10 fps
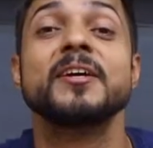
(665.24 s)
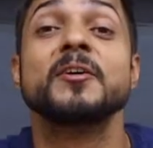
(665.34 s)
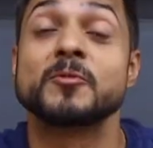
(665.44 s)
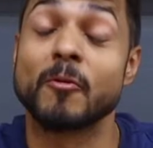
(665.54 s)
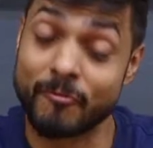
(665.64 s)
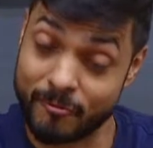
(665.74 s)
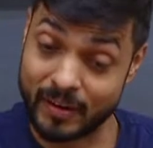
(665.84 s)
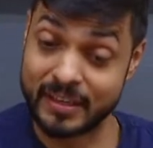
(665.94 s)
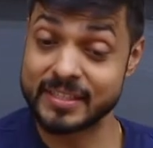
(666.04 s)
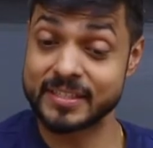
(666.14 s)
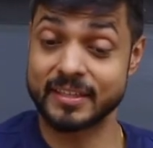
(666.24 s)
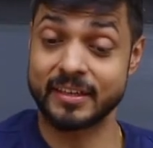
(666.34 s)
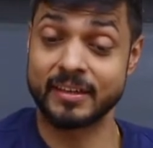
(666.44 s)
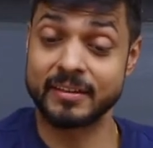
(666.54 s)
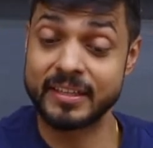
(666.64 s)
So first
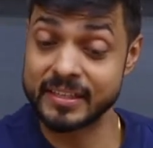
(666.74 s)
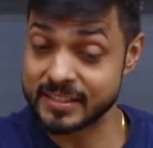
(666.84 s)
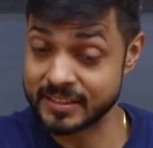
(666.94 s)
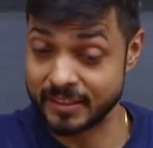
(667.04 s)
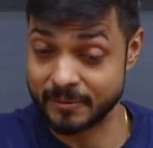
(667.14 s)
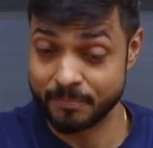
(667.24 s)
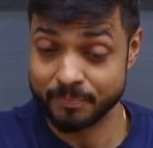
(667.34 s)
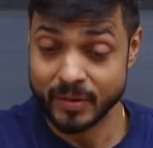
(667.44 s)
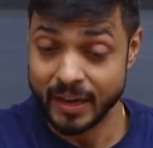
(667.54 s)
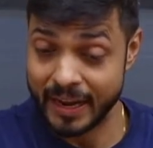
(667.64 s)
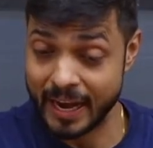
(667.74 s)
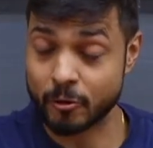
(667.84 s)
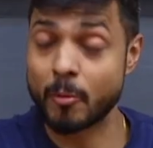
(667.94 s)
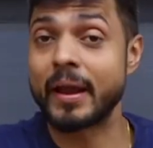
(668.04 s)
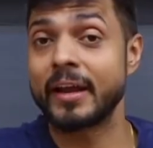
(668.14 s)
this
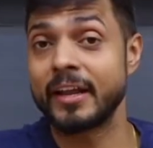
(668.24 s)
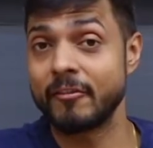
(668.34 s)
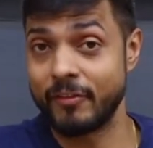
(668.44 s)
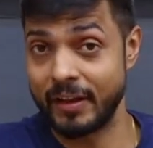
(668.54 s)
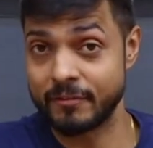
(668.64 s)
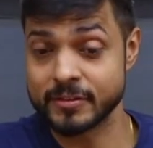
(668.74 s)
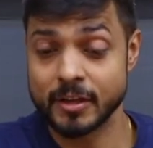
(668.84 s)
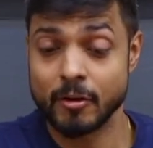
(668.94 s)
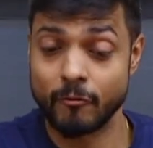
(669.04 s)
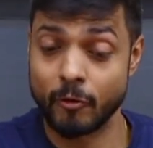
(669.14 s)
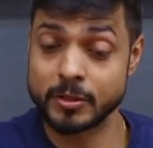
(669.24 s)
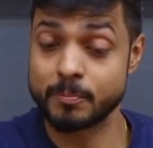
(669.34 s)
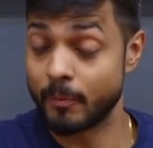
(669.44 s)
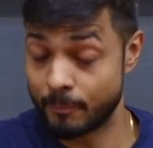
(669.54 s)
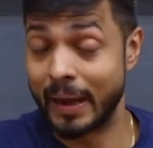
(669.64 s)
electromagnetic waves was
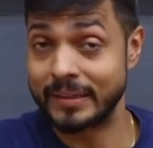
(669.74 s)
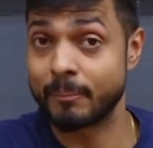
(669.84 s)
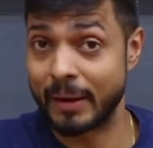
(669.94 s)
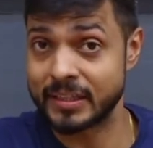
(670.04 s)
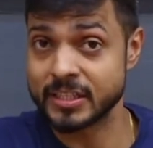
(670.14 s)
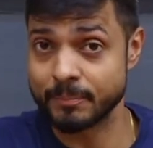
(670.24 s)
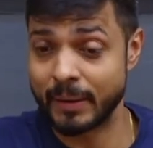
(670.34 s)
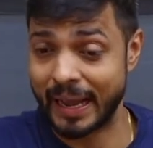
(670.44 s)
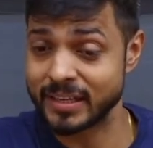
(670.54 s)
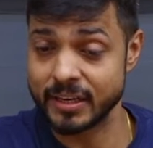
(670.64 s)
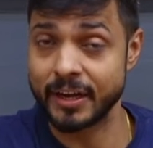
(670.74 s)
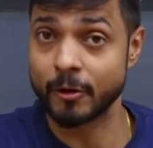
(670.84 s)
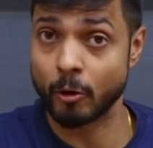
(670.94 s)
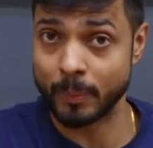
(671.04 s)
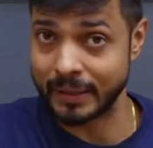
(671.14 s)
by accelerating
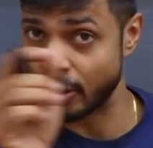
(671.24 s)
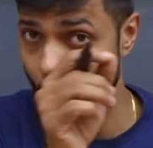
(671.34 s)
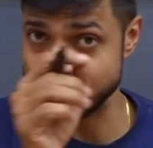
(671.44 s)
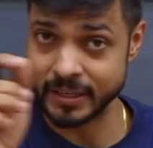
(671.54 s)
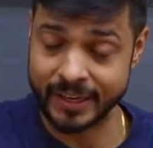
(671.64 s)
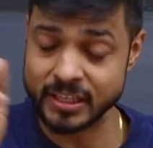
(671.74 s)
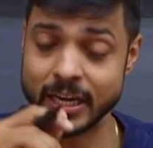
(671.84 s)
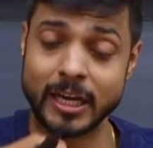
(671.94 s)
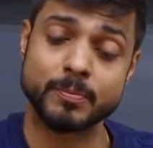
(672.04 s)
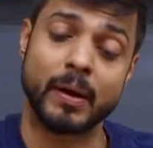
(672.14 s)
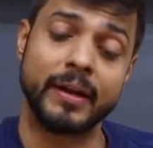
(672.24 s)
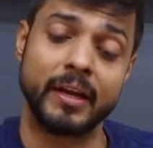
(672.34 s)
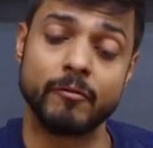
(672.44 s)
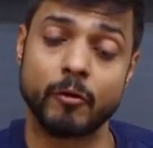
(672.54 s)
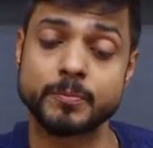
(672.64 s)
or by the oscillating charge particle
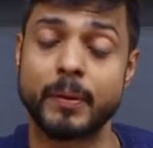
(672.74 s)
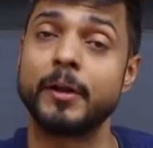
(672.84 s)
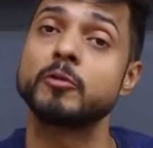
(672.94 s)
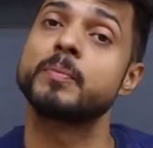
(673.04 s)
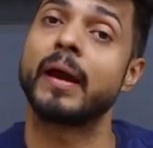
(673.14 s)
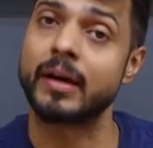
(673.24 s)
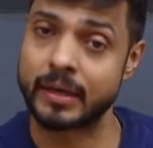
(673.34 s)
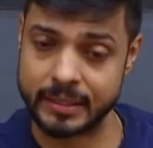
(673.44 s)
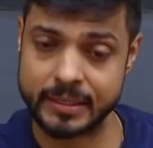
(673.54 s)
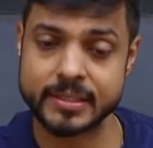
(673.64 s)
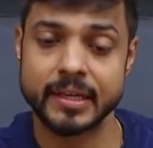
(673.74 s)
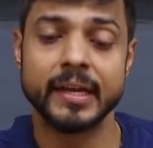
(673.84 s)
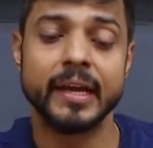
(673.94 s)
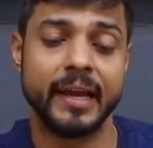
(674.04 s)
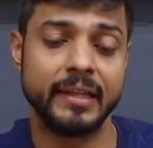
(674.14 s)
was produced by Hertz
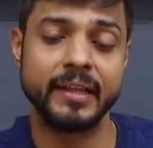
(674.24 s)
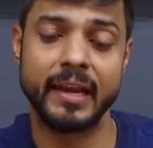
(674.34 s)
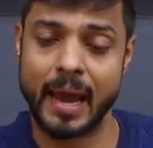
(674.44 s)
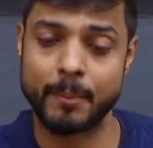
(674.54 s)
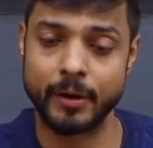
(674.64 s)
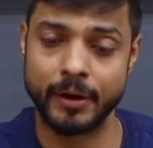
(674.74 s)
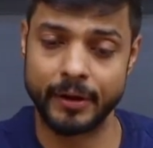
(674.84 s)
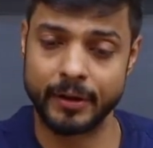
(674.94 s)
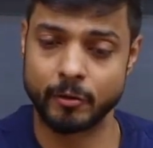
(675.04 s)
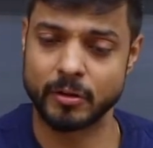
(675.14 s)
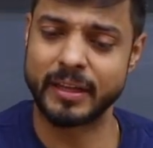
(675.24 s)
in the laboratory. You know,